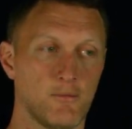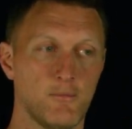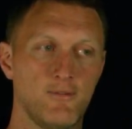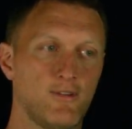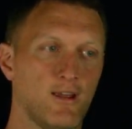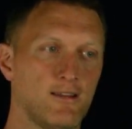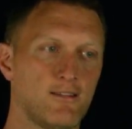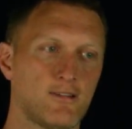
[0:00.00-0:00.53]
And
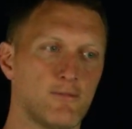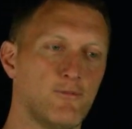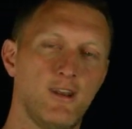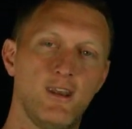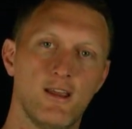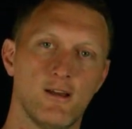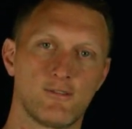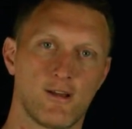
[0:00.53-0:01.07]
we've done some
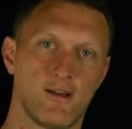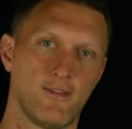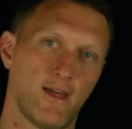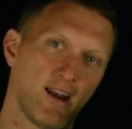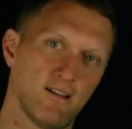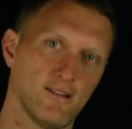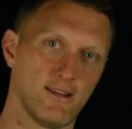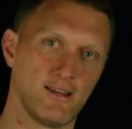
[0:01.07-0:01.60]
videos on that.
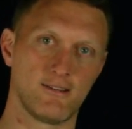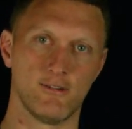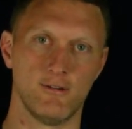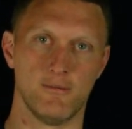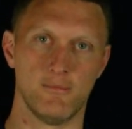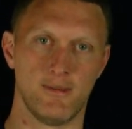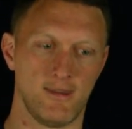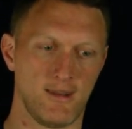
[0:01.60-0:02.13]
I'll link to
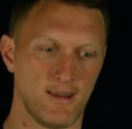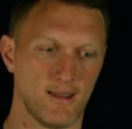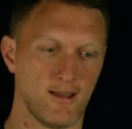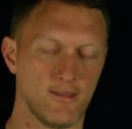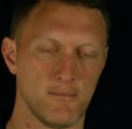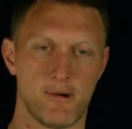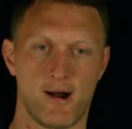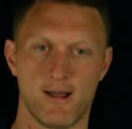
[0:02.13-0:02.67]
them in the, uh,
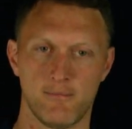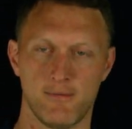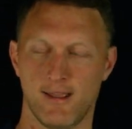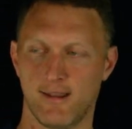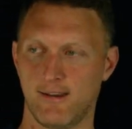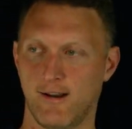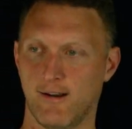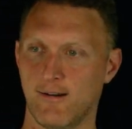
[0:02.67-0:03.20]
in the bottom
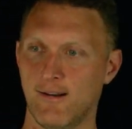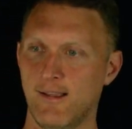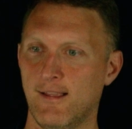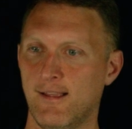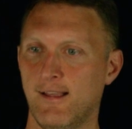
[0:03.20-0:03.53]
down here.